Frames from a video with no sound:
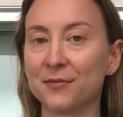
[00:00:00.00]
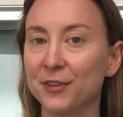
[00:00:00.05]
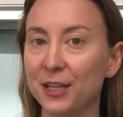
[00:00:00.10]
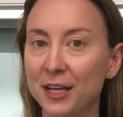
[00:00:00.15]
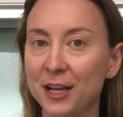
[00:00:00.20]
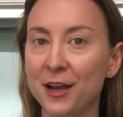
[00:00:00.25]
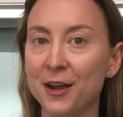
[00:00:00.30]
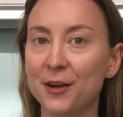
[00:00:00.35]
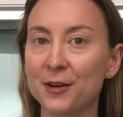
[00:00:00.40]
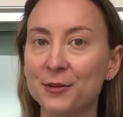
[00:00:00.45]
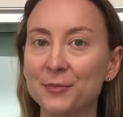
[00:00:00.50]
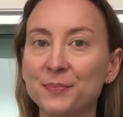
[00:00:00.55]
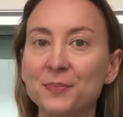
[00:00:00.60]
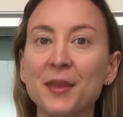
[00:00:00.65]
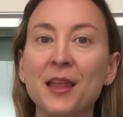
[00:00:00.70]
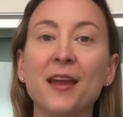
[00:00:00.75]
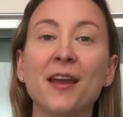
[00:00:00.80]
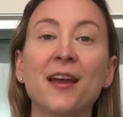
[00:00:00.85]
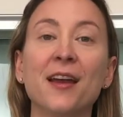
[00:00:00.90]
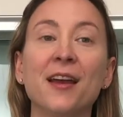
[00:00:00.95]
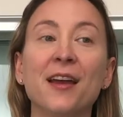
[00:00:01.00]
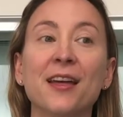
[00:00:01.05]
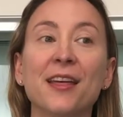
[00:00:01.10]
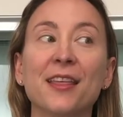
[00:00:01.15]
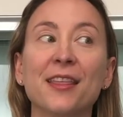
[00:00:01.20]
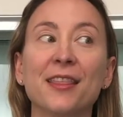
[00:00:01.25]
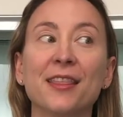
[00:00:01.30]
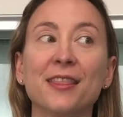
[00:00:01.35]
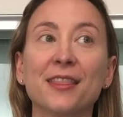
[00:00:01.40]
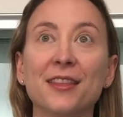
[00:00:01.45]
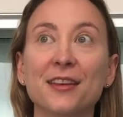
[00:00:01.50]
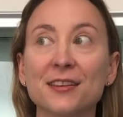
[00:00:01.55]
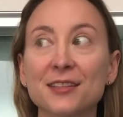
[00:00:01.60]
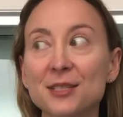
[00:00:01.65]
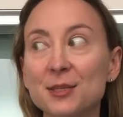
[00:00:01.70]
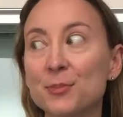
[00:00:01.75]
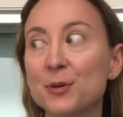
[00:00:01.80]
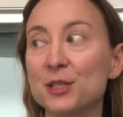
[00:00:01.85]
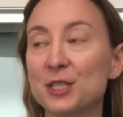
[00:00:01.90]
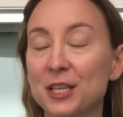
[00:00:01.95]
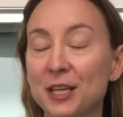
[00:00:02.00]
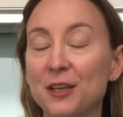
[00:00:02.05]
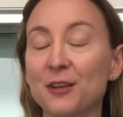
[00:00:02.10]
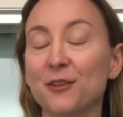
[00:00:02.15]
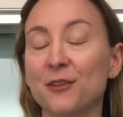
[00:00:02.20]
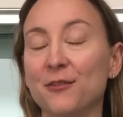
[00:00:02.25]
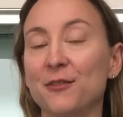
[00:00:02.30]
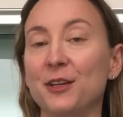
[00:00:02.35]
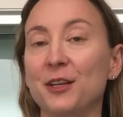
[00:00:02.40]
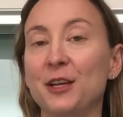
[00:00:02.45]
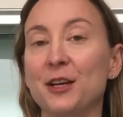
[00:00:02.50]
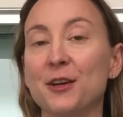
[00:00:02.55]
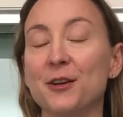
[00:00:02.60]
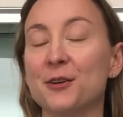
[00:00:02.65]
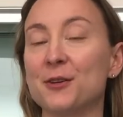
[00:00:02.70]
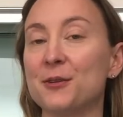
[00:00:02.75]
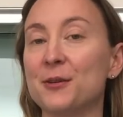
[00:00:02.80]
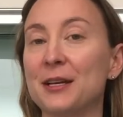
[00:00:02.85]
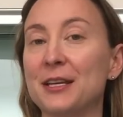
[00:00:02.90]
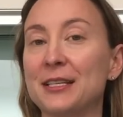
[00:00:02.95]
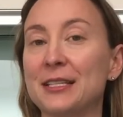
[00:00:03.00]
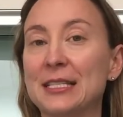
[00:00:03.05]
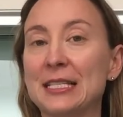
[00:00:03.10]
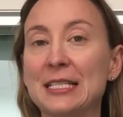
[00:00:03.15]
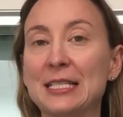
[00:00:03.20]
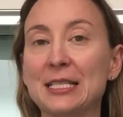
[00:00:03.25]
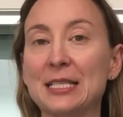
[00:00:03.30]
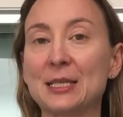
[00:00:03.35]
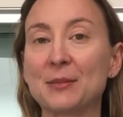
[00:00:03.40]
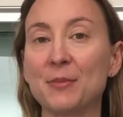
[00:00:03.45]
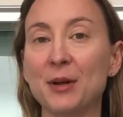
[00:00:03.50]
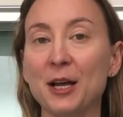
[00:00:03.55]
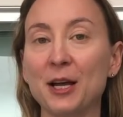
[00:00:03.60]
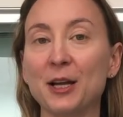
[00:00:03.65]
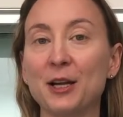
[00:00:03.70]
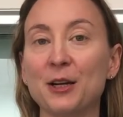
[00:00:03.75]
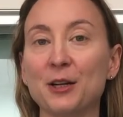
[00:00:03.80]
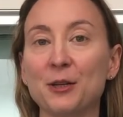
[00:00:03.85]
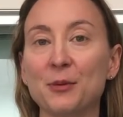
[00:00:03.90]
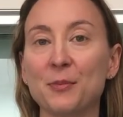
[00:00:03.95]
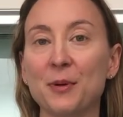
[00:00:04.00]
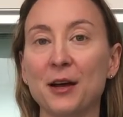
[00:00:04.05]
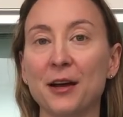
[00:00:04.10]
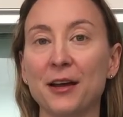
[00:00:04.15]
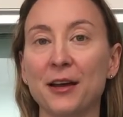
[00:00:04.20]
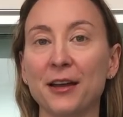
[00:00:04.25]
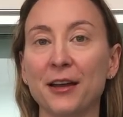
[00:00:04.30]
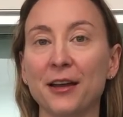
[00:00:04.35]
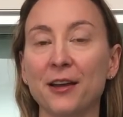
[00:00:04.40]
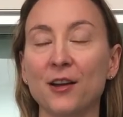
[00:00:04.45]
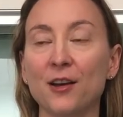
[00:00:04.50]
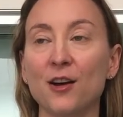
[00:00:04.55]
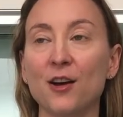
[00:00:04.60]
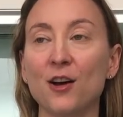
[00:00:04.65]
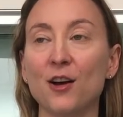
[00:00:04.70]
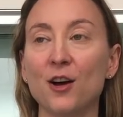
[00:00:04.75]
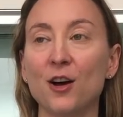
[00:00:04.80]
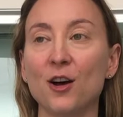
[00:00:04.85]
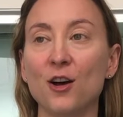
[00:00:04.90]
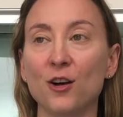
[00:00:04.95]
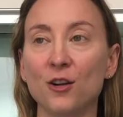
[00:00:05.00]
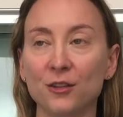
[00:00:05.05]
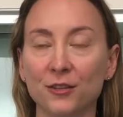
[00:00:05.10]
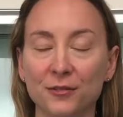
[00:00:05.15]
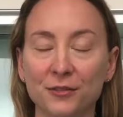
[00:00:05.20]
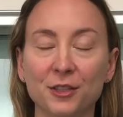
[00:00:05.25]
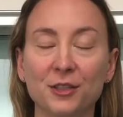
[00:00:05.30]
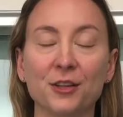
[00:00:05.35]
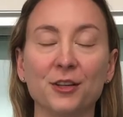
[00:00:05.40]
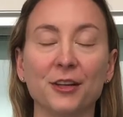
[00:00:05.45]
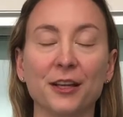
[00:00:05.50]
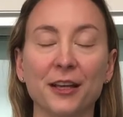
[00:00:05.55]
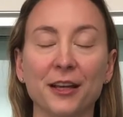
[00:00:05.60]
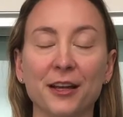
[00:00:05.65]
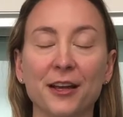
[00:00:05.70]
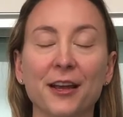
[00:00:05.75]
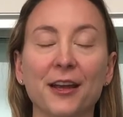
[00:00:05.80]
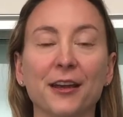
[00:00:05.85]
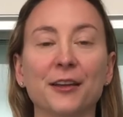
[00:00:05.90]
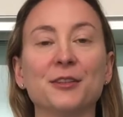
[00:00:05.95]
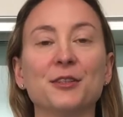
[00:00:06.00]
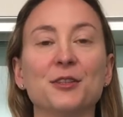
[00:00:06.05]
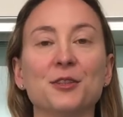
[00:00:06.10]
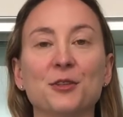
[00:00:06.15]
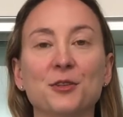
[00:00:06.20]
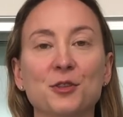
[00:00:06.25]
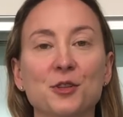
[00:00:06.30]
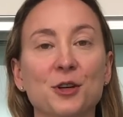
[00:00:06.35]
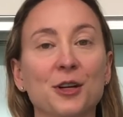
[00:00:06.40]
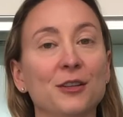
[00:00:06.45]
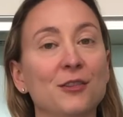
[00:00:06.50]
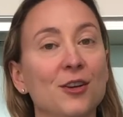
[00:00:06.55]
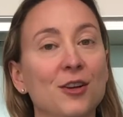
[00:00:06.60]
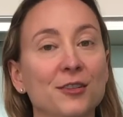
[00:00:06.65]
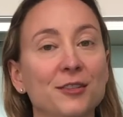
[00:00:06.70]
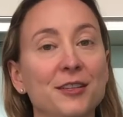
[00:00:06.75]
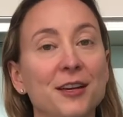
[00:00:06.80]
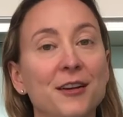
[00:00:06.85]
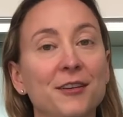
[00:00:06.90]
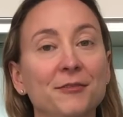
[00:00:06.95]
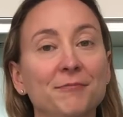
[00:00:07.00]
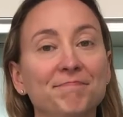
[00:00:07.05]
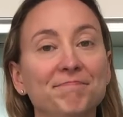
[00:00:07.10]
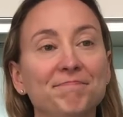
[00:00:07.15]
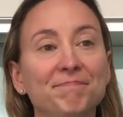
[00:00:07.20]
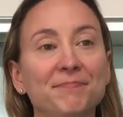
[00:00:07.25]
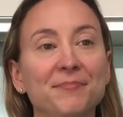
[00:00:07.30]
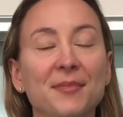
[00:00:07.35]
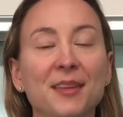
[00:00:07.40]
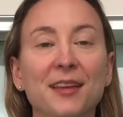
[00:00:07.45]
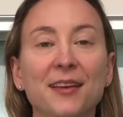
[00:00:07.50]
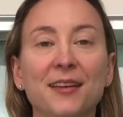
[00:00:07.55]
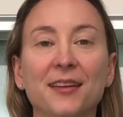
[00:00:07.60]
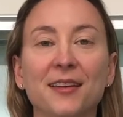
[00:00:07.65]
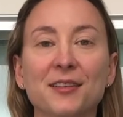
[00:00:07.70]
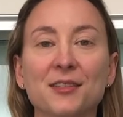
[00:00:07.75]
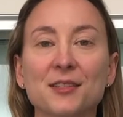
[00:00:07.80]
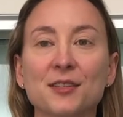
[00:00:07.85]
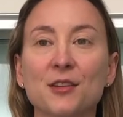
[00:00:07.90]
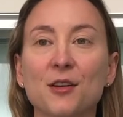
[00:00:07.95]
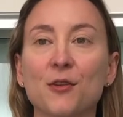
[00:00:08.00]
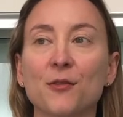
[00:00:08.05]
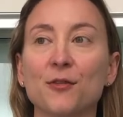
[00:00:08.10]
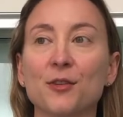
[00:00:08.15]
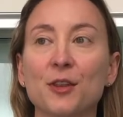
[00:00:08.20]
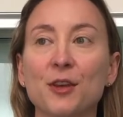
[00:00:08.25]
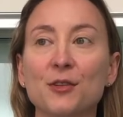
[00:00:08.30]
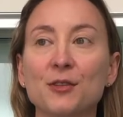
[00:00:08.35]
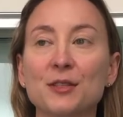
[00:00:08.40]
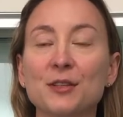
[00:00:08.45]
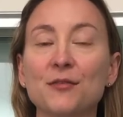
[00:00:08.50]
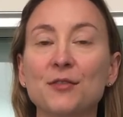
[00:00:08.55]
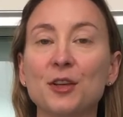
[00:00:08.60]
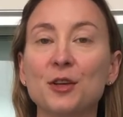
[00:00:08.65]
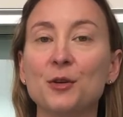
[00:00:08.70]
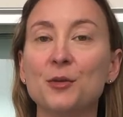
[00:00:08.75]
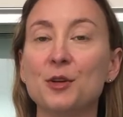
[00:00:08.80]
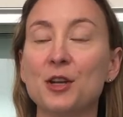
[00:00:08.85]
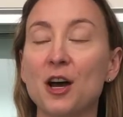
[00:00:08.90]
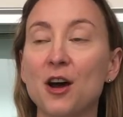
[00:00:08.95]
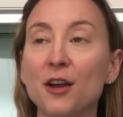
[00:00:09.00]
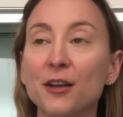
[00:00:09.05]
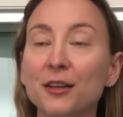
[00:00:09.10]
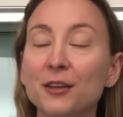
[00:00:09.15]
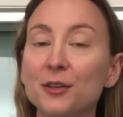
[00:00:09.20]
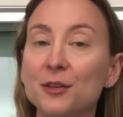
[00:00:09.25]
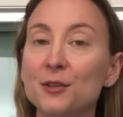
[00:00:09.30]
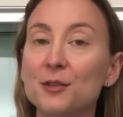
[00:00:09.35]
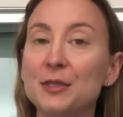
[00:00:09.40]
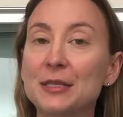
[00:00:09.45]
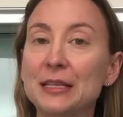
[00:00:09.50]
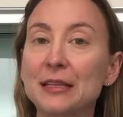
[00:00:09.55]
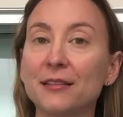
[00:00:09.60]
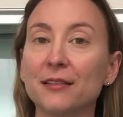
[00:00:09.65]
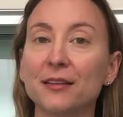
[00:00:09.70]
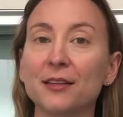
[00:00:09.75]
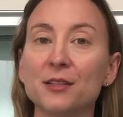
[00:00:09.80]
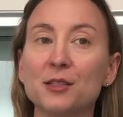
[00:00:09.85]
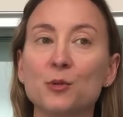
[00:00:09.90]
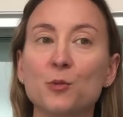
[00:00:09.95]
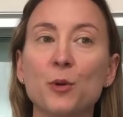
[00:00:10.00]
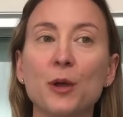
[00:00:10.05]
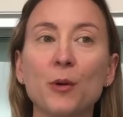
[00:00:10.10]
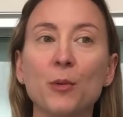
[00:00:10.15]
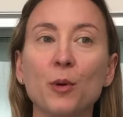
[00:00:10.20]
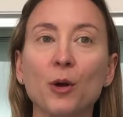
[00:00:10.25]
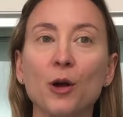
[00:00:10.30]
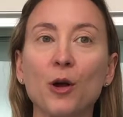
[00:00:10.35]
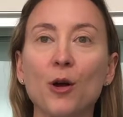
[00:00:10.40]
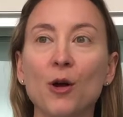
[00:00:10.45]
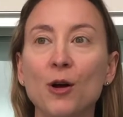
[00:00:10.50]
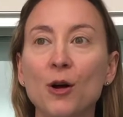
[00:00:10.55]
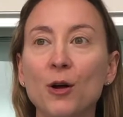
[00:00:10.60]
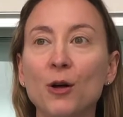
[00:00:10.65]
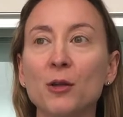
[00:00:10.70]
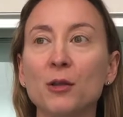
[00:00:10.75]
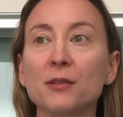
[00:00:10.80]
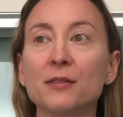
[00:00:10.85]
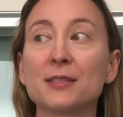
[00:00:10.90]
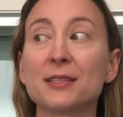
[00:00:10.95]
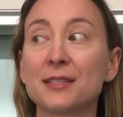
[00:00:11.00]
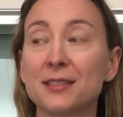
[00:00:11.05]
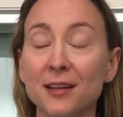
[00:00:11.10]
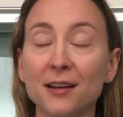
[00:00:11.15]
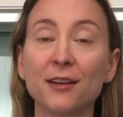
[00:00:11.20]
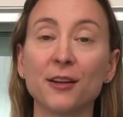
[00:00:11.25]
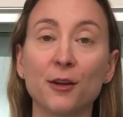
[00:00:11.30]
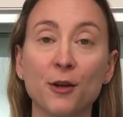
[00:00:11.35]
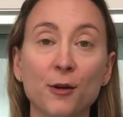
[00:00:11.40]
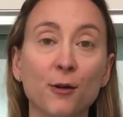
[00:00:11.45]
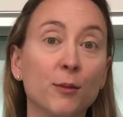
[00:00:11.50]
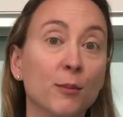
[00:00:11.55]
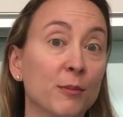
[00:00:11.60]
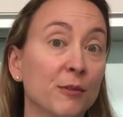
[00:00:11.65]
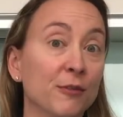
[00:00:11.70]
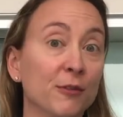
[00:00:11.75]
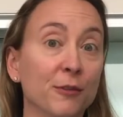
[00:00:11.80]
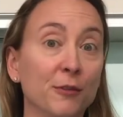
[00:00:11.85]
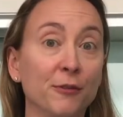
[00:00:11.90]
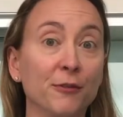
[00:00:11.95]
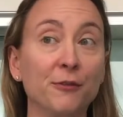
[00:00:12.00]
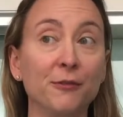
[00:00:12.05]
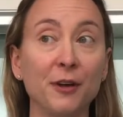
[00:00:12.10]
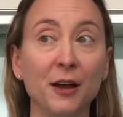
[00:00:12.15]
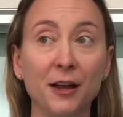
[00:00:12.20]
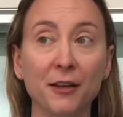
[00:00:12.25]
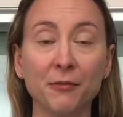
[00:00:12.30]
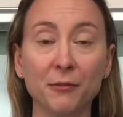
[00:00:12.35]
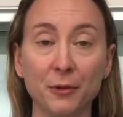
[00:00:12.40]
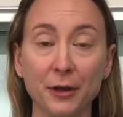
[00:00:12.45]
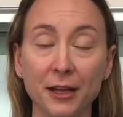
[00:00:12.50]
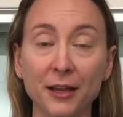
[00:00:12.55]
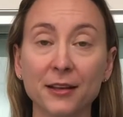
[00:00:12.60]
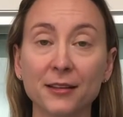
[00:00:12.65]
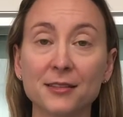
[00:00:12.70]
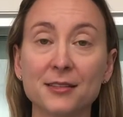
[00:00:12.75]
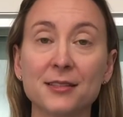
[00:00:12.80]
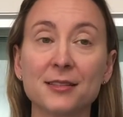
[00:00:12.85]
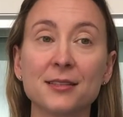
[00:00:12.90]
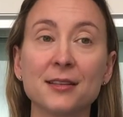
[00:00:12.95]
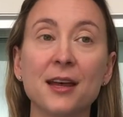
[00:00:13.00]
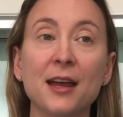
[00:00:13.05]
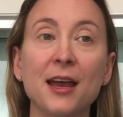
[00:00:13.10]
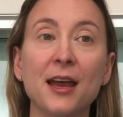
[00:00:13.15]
video. This particular video is inspired by all of the cooking I had to do during lockdown. So for those of you not in New Zealand, we were all stuck at home for 5 weeks.